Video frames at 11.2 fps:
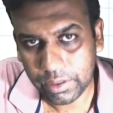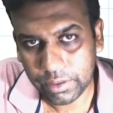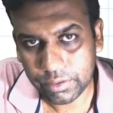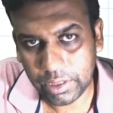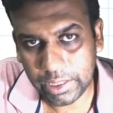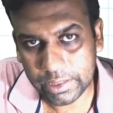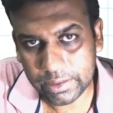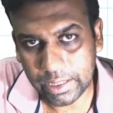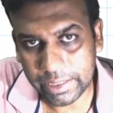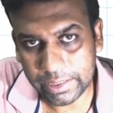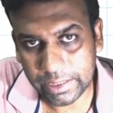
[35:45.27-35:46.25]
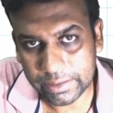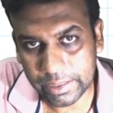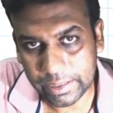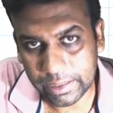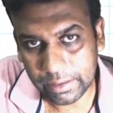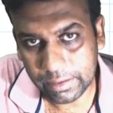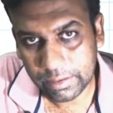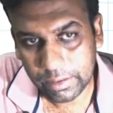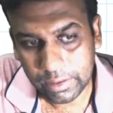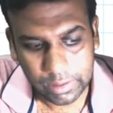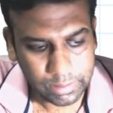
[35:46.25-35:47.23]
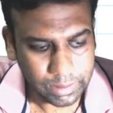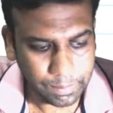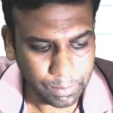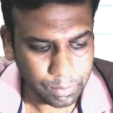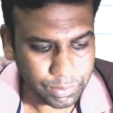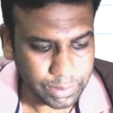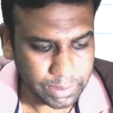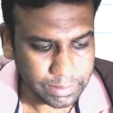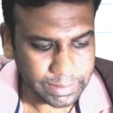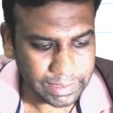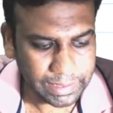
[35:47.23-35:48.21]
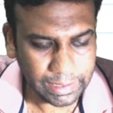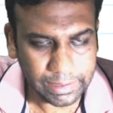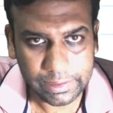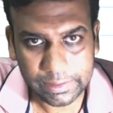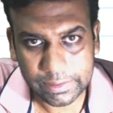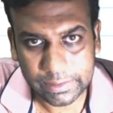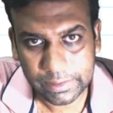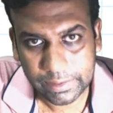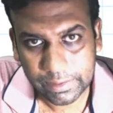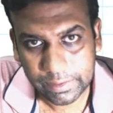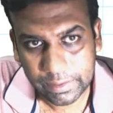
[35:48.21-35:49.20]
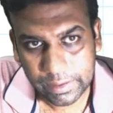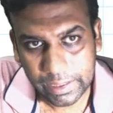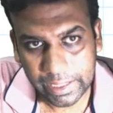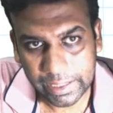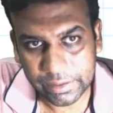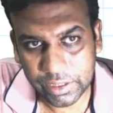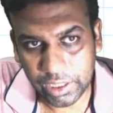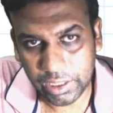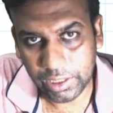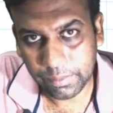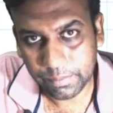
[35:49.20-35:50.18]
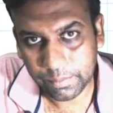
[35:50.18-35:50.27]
So let us write the signal. Suppose the signal is xt